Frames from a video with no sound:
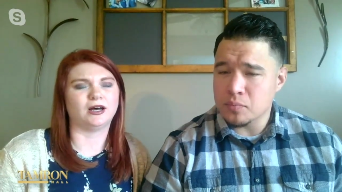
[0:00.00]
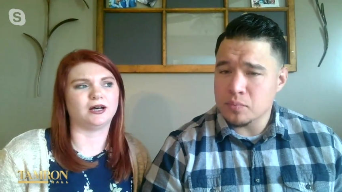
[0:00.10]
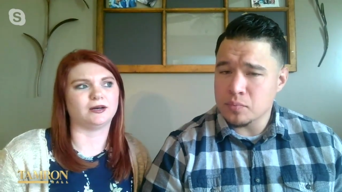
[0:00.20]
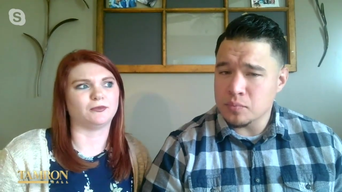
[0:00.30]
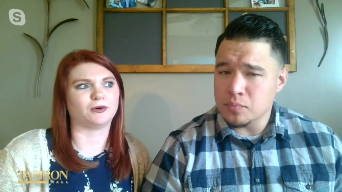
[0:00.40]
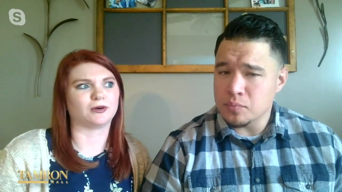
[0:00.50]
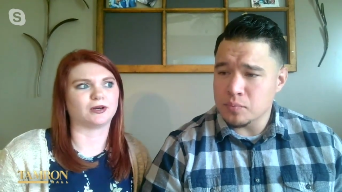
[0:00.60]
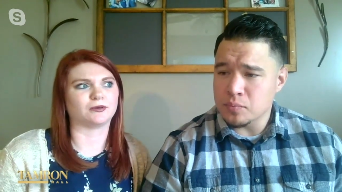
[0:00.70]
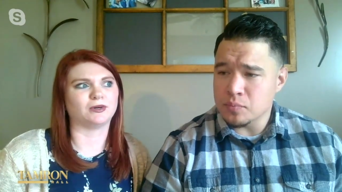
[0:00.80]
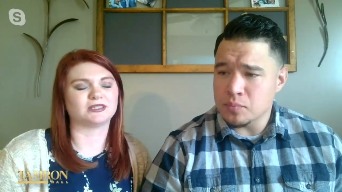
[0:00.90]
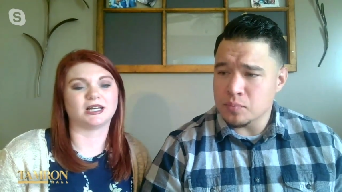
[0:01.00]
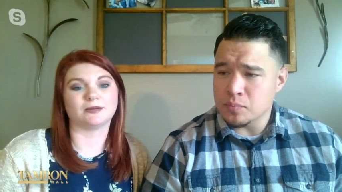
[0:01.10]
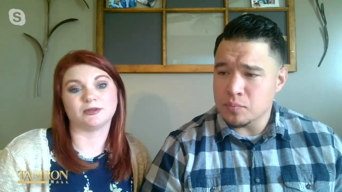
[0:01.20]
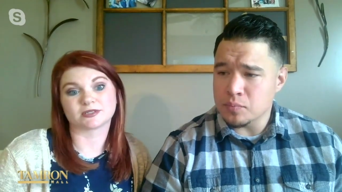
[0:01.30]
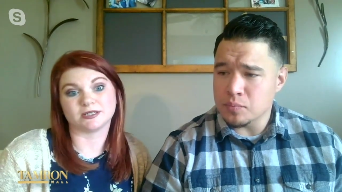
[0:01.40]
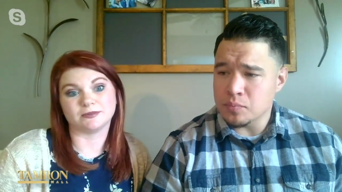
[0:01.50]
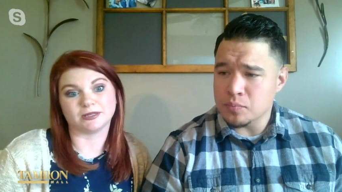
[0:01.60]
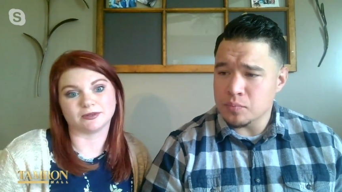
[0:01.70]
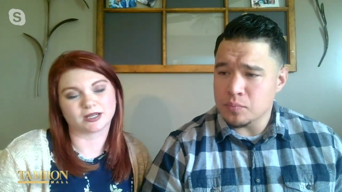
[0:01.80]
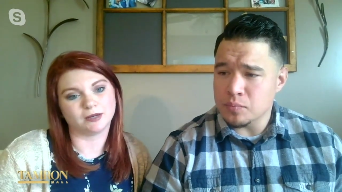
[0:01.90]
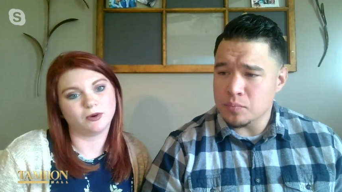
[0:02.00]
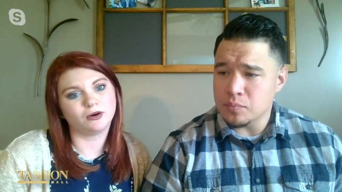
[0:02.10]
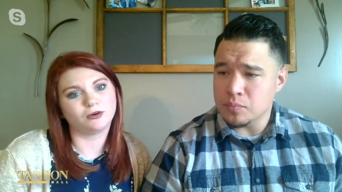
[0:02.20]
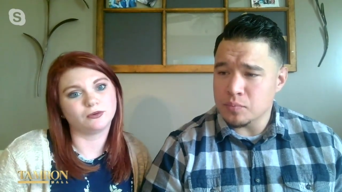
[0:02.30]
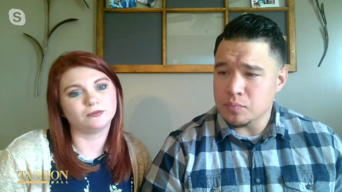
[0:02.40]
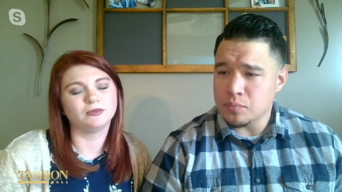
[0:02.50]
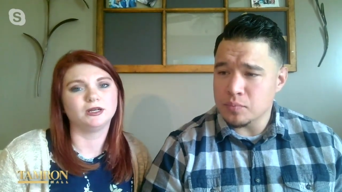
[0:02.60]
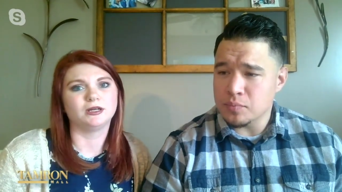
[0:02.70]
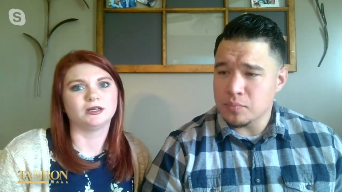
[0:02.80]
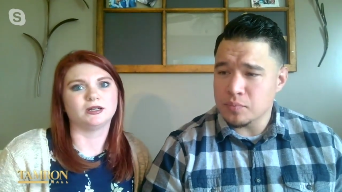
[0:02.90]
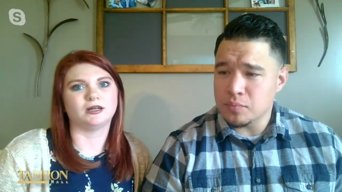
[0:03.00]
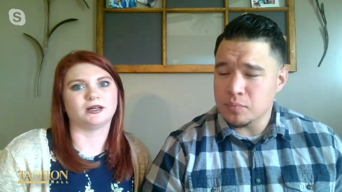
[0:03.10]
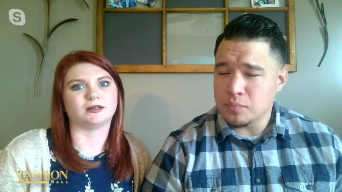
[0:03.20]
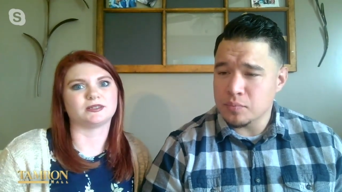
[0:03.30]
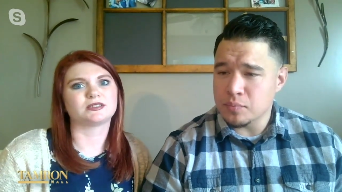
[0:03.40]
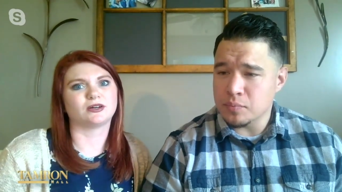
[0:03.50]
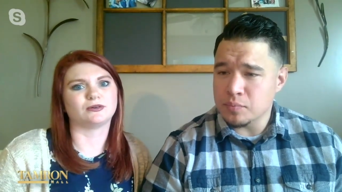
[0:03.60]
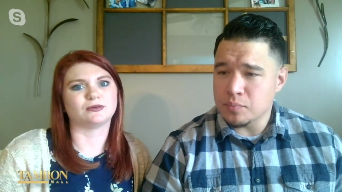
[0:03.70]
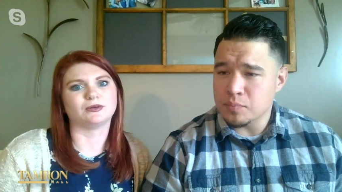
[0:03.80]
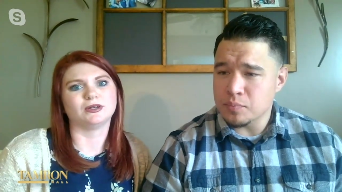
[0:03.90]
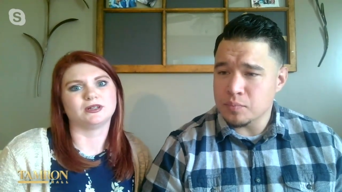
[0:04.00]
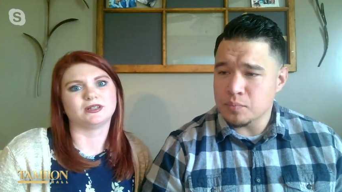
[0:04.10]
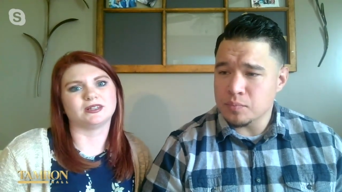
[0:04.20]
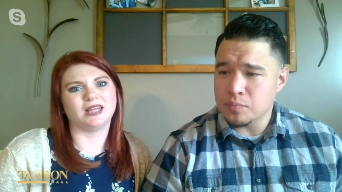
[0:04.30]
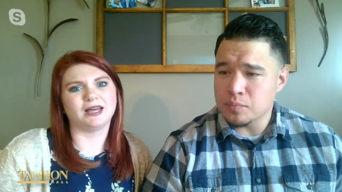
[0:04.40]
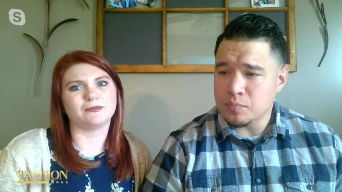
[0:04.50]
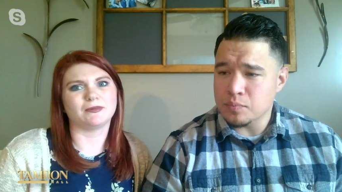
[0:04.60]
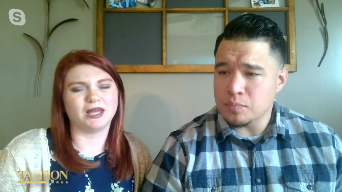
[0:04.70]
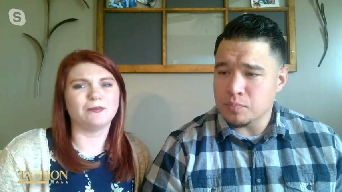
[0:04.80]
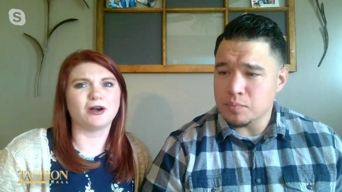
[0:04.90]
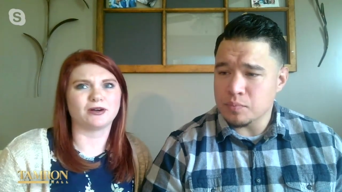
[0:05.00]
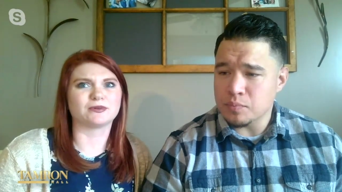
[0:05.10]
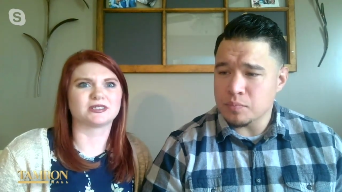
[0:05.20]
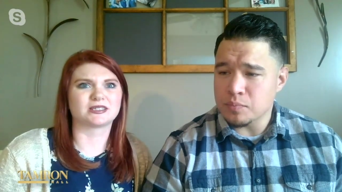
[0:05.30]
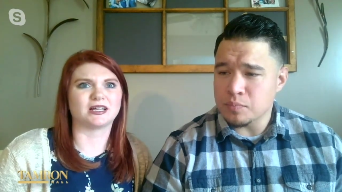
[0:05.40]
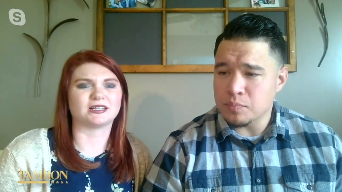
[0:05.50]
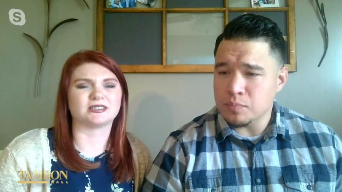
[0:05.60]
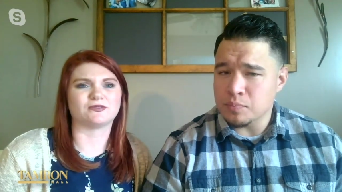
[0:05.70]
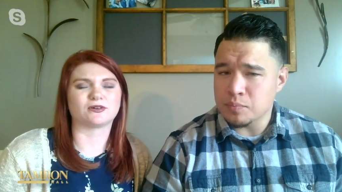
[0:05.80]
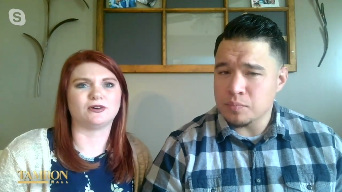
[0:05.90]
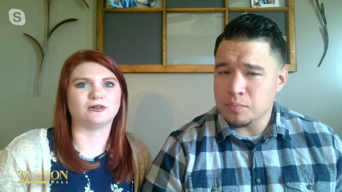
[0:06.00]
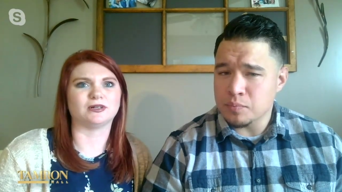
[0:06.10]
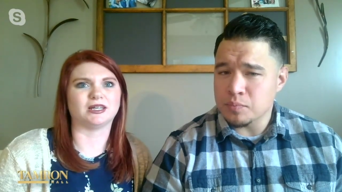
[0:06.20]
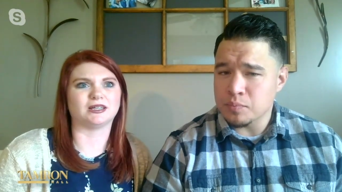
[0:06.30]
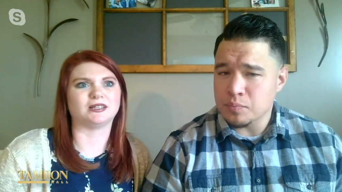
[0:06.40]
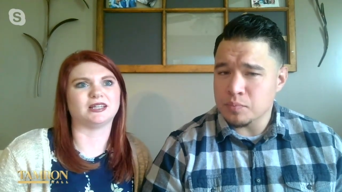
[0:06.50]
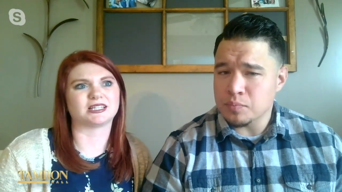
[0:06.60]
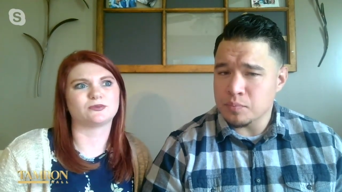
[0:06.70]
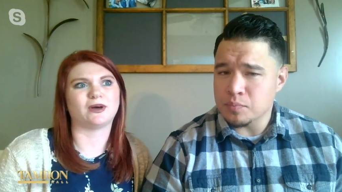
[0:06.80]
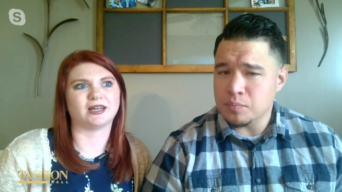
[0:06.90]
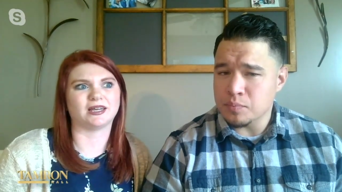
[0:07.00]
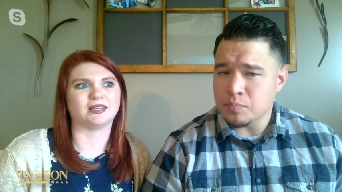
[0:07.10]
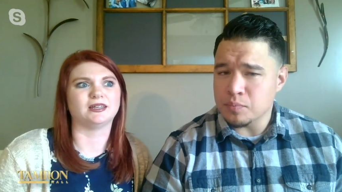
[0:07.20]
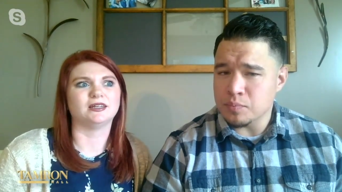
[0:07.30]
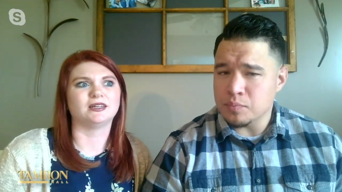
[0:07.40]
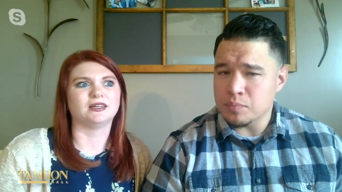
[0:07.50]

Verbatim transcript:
Speaker 1: um, or what time he was going to be able to come home. Uh, so that that part was kind of difficult and that's why